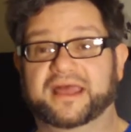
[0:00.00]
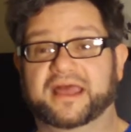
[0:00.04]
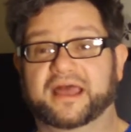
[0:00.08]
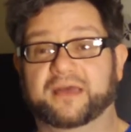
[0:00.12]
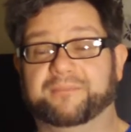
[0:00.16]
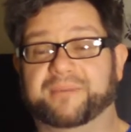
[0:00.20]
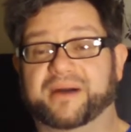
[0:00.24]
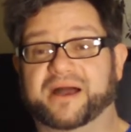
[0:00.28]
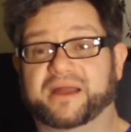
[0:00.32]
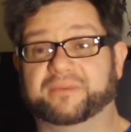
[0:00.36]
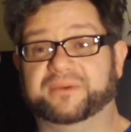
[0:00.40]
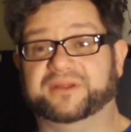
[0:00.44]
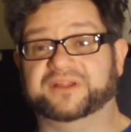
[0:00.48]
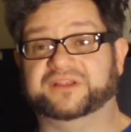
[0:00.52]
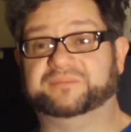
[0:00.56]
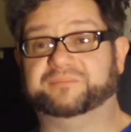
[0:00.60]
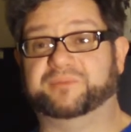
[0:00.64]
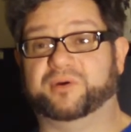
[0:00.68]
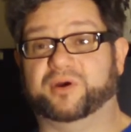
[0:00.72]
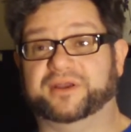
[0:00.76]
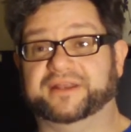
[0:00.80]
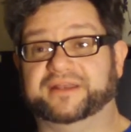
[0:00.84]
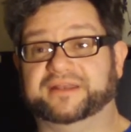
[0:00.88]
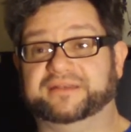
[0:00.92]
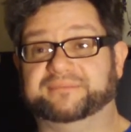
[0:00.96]
and by which
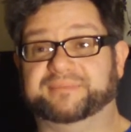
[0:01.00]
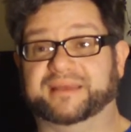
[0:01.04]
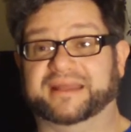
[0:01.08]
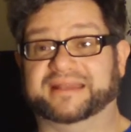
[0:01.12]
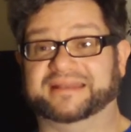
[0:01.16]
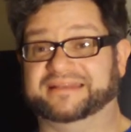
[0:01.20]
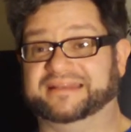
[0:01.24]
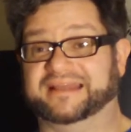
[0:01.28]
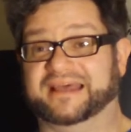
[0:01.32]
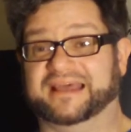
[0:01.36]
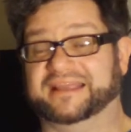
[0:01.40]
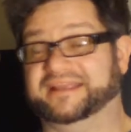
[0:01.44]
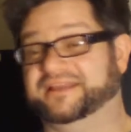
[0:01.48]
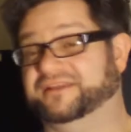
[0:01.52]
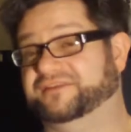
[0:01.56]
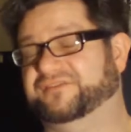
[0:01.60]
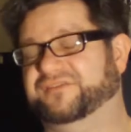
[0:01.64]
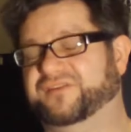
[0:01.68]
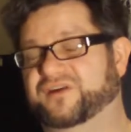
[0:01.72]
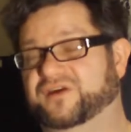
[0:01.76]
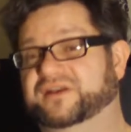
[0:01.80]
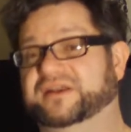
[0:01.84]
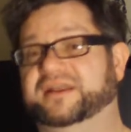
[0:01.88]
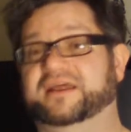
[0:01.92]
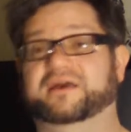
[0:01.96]
point Bandai had
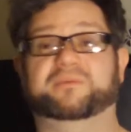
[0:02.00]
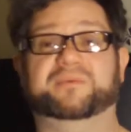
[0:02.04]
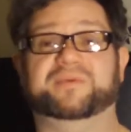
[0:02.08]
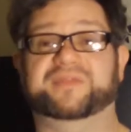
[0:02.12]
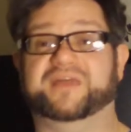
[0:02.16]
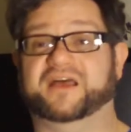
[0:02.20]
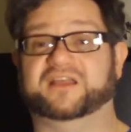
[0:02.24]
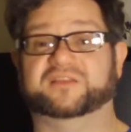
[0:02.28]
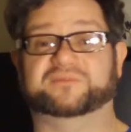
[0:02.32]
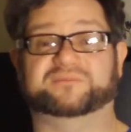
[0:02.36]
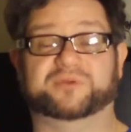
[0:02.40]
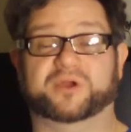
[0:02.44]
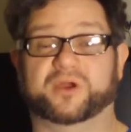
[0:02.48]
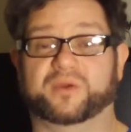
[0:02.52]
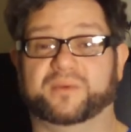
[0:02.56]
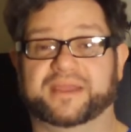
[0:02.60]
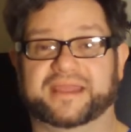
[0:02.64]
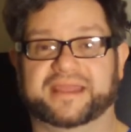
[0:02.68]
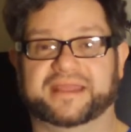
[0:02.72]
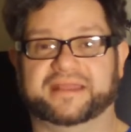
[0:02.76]
fallen out with Hasbro